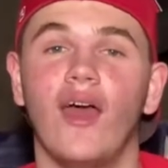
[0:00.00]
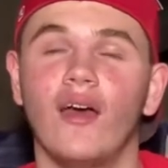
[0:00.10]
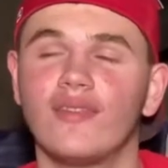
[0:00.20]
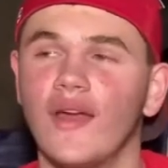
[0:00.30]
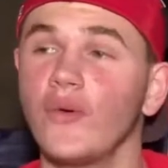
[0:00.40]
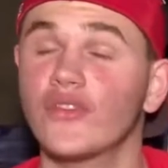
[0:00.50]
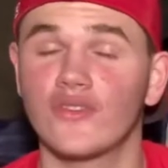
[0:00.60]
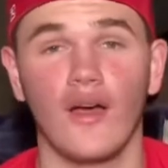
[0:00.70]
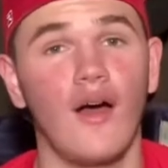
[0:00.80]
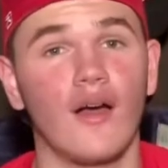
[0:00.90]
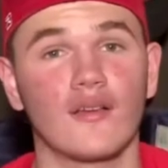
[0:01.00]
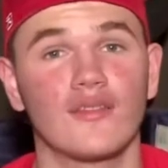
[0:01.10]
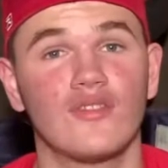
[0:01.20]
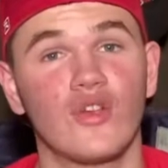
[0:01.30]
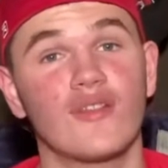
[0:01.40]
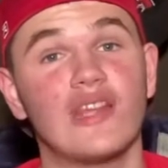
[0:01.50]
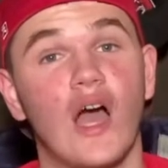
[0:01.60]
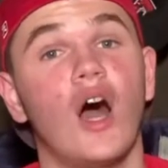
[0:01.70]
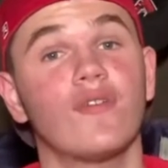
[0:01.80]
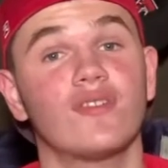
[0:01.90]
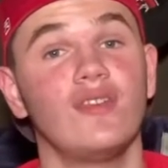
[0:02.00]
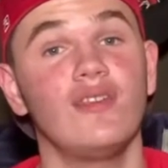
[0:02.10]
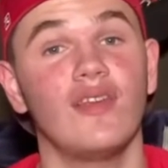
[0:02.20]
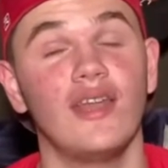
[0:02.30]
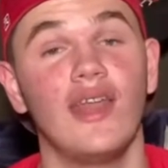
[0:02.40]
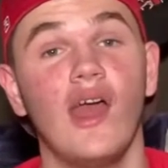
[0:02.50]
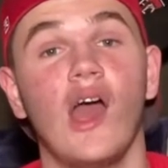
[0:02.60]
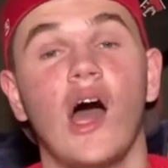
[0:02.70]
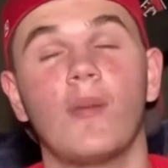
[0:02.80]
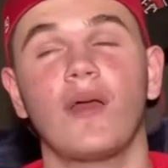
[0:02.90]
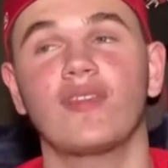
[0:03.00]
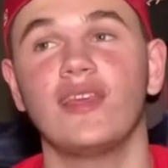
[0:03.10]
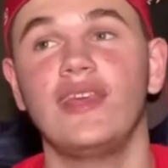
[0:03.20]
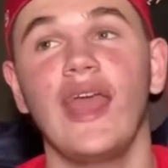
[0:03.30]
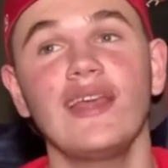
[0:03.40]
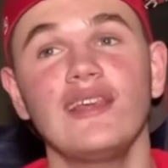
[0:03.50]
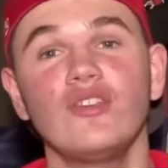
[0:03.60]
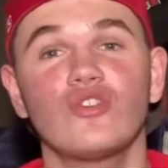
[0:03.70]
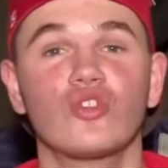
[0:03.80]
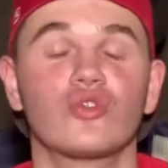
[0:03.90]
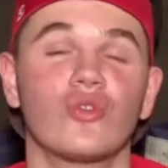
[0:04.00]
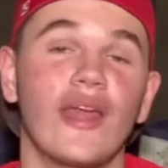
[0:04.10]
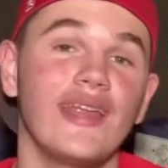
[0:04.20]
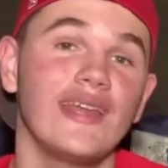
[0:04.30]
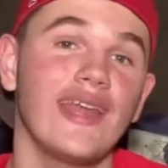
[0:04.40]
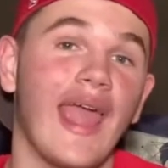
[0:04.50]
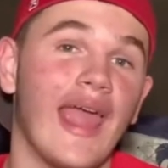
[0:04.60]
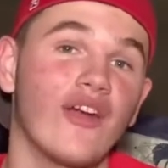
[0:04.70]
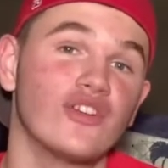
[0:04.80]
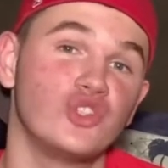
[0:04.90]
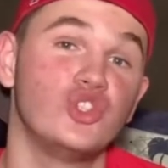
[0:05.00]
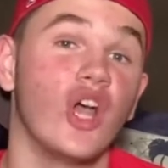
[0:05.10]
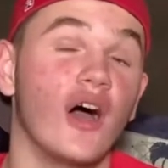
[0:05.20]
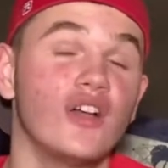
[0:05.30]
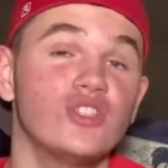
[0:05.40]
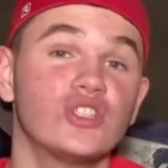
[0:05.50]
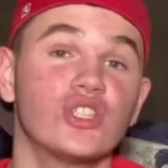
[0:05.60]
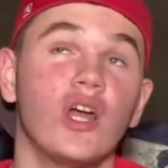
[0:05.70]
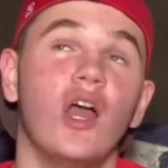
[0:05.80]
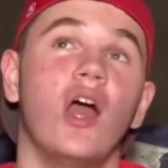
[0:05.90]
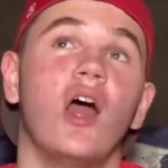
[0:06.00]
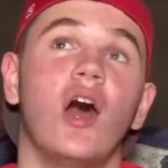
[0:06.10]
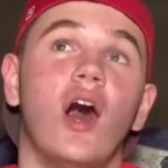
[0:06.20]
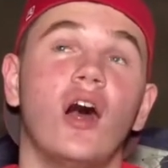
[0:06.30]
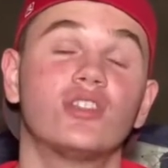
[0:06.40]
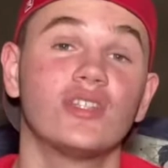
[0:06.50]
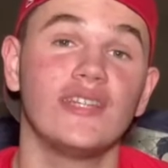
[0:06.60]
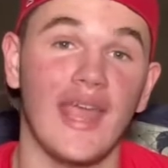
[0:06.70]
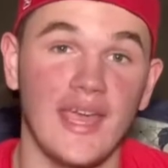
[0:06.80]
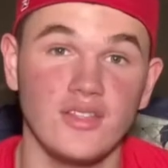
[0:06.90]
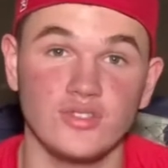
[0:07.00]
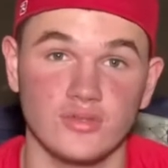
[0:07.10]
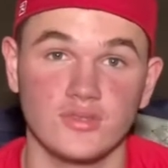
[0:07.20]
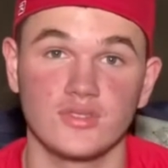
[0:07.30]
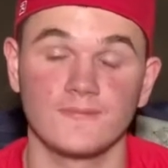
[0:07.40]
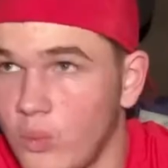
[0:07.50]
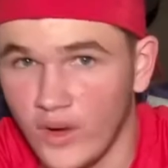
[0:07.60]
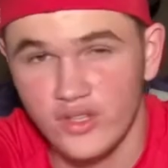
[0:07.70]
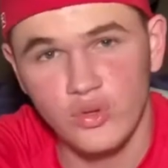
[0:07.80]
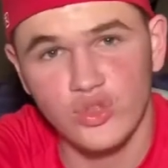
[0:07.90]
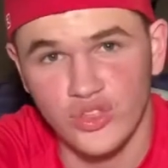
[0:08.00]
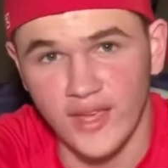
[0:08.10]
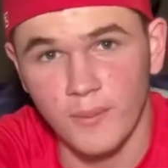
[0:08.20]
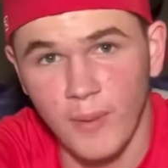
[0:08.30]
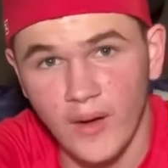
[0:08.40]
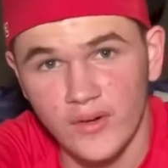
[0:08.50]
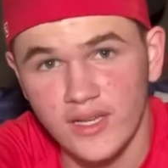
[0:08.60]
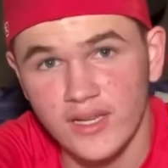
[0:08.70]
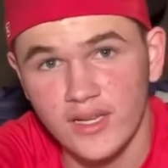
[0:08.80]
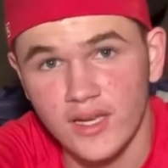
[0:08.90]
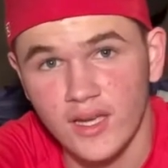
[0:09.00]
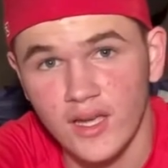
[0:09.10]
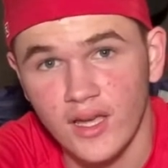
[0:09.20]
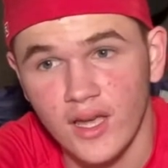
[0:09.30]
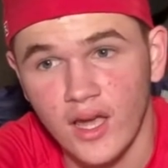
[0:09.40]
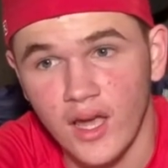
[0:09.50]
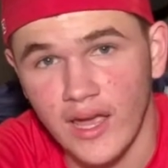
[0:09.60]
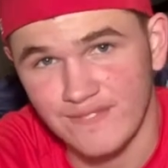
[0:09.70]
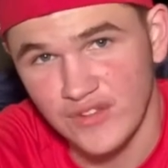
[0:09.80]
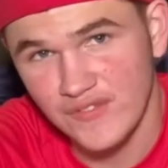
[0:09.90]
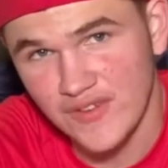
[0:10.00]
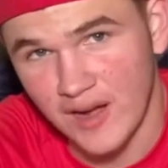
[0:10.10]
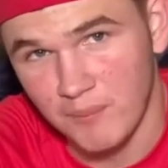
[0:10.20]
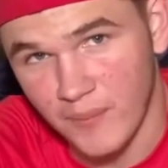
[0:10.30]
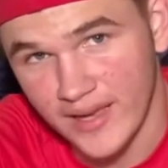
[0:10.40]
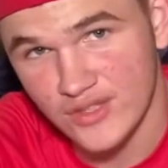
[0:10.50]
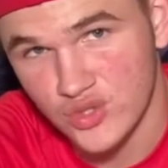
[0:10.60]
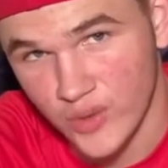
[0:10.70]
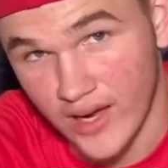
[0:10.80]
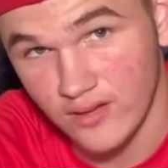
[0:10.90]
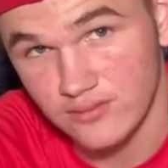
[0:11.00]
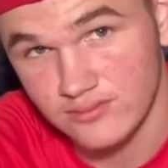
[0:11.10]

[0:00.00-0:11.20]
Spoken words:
there were talks during the offseason about the Yankees trading Aaron Judge to the Angels. When you think about it, if you've got Mike Trout,